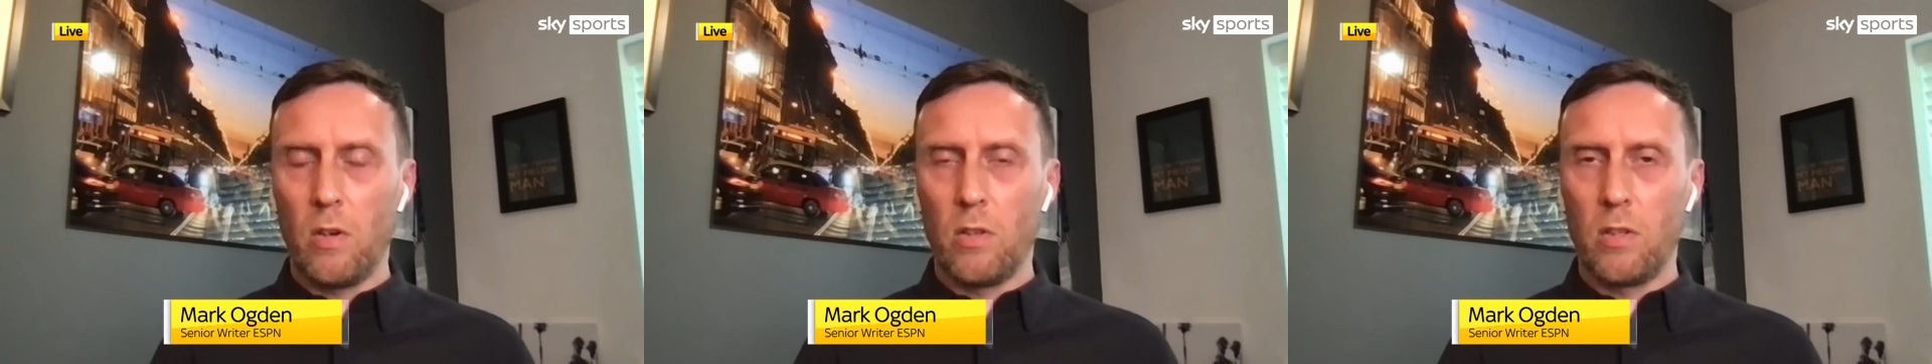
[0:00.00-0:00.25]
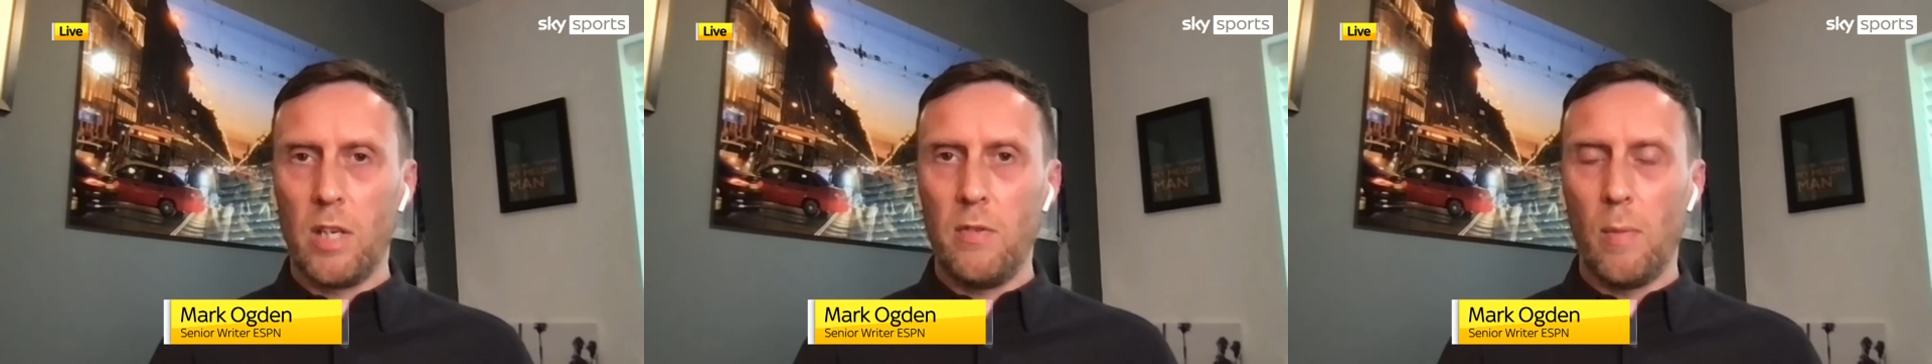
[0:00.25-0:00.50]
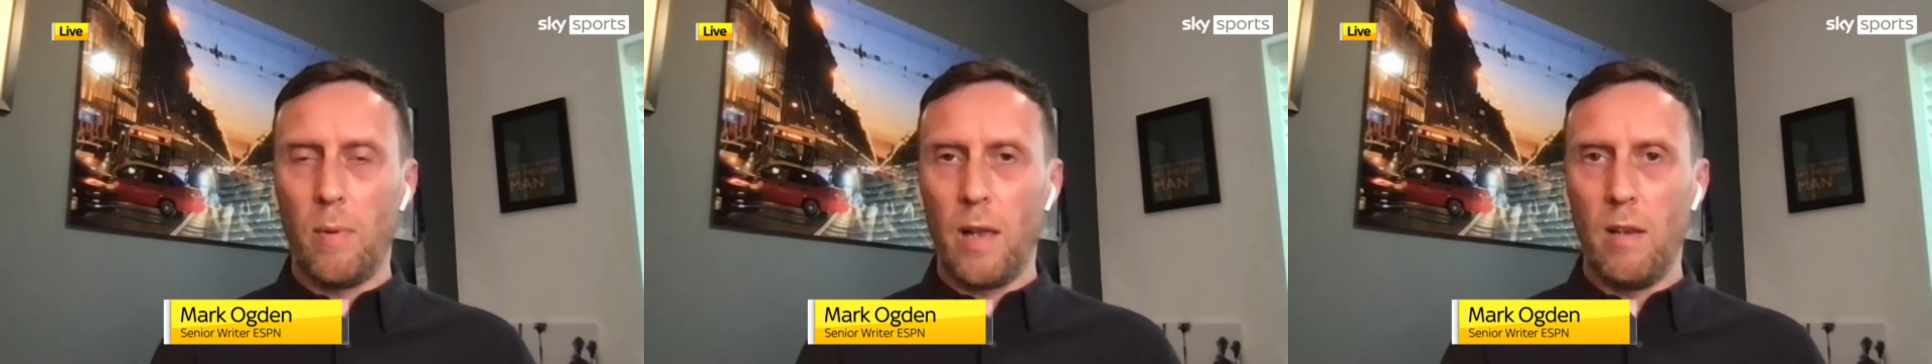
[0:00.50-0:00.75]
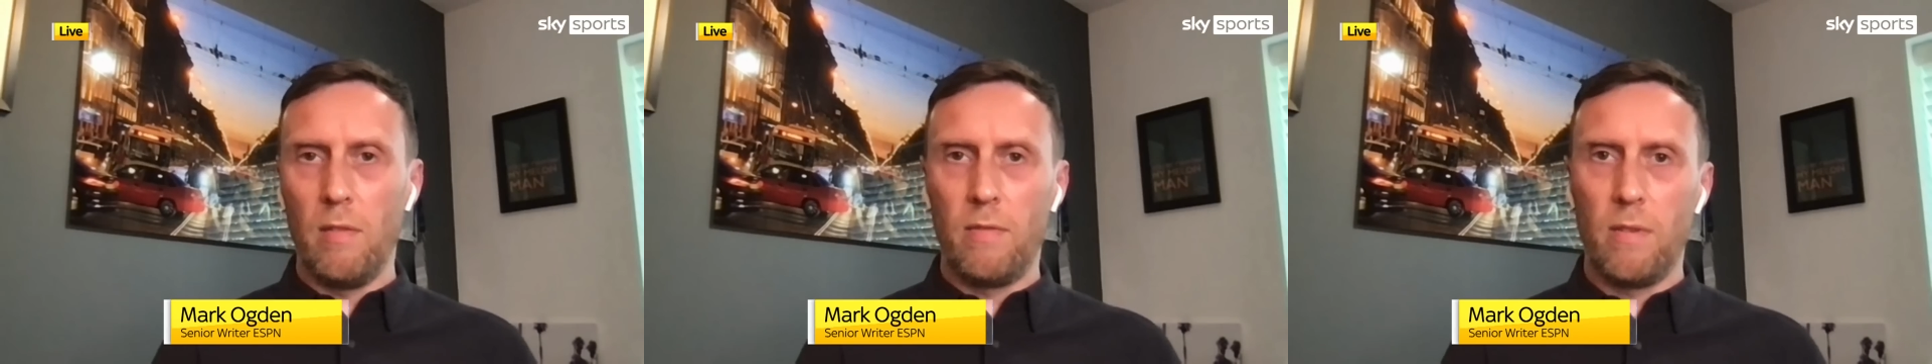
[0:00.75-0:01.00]
considering a
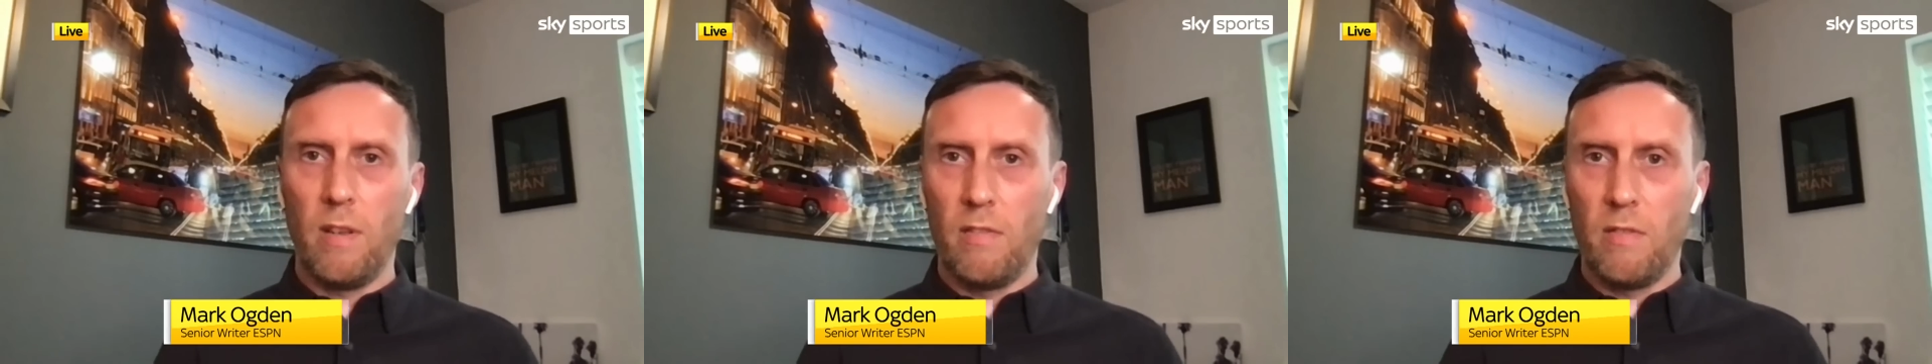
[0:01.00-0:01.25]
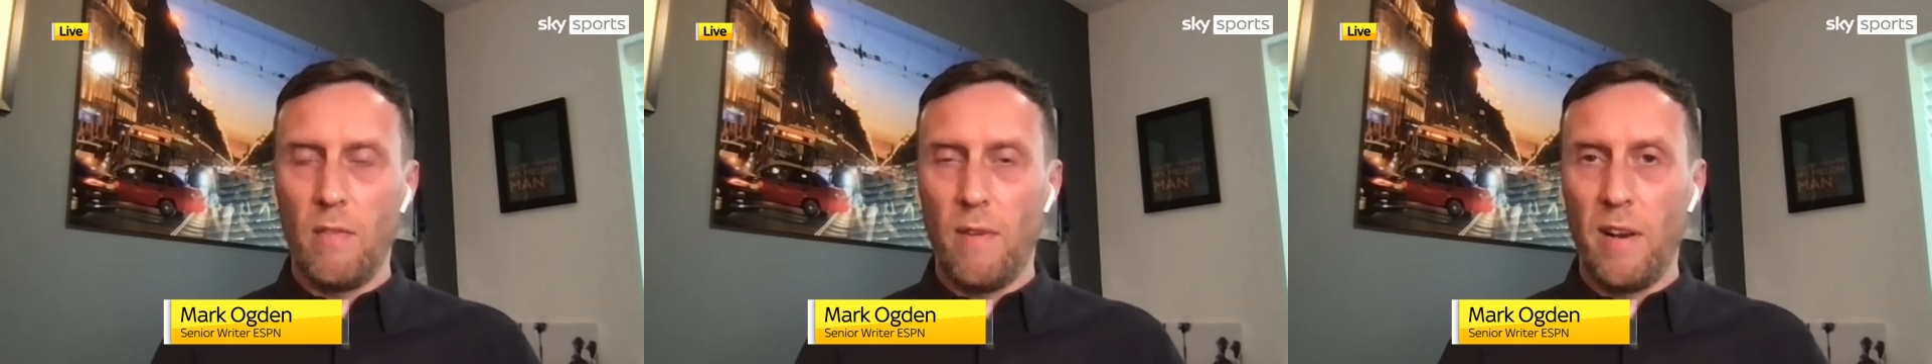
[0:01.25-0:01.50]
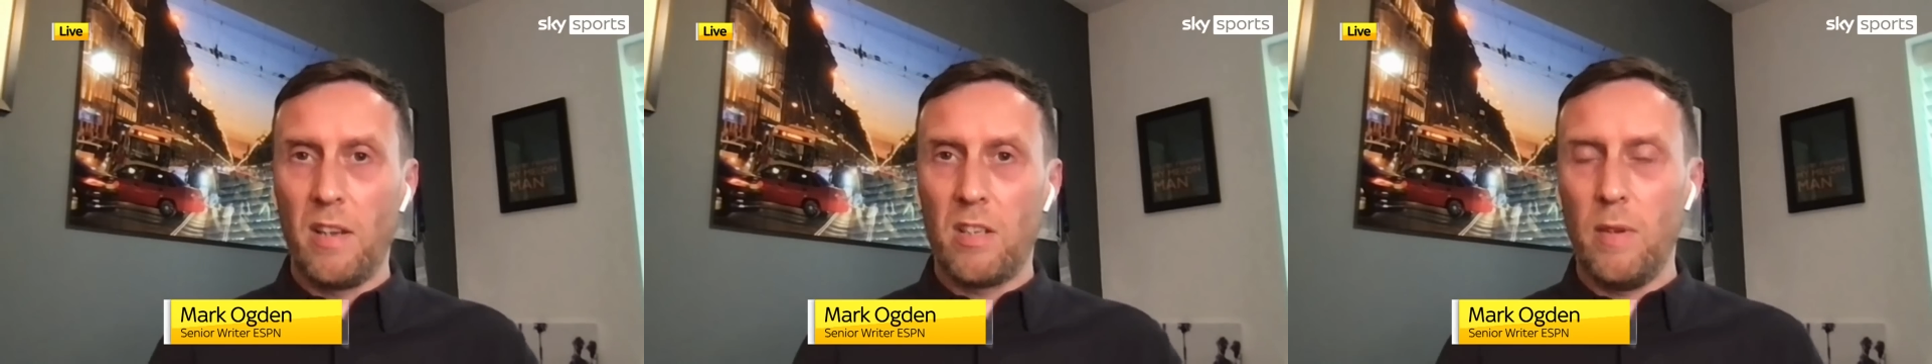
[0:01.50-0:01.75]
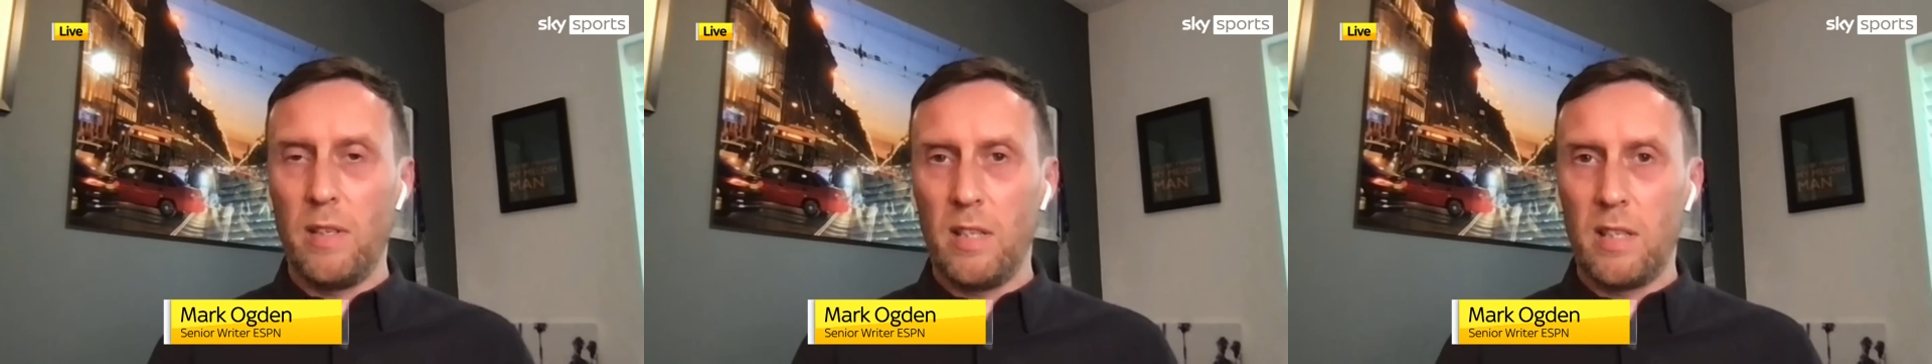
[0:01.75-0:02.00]
player of, of, of
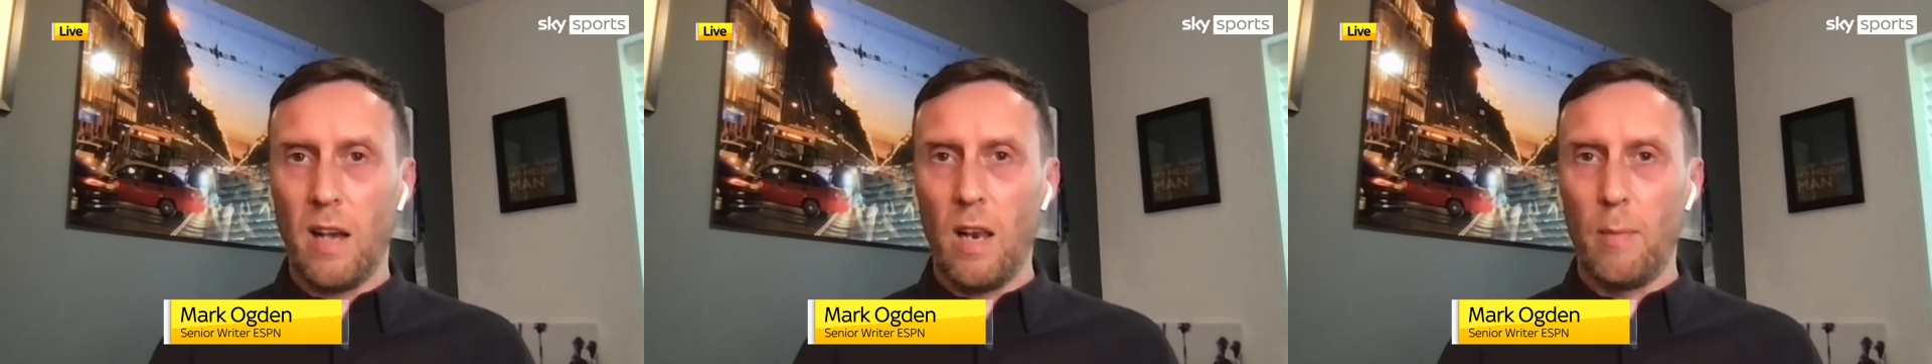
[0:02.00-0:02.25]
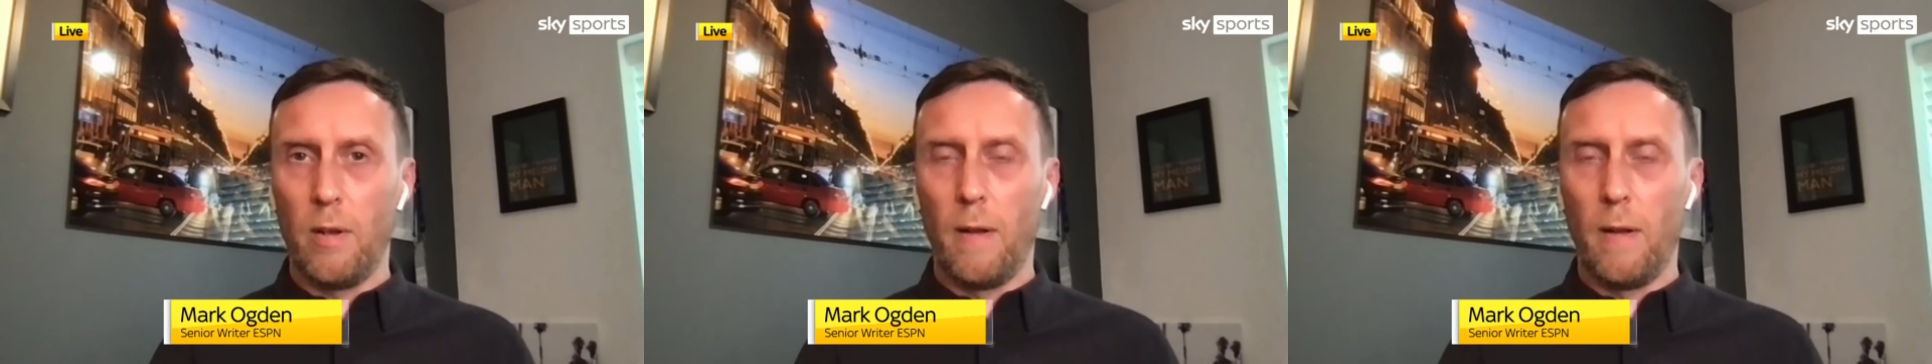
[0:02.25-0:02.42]
Arnautovic's calibre.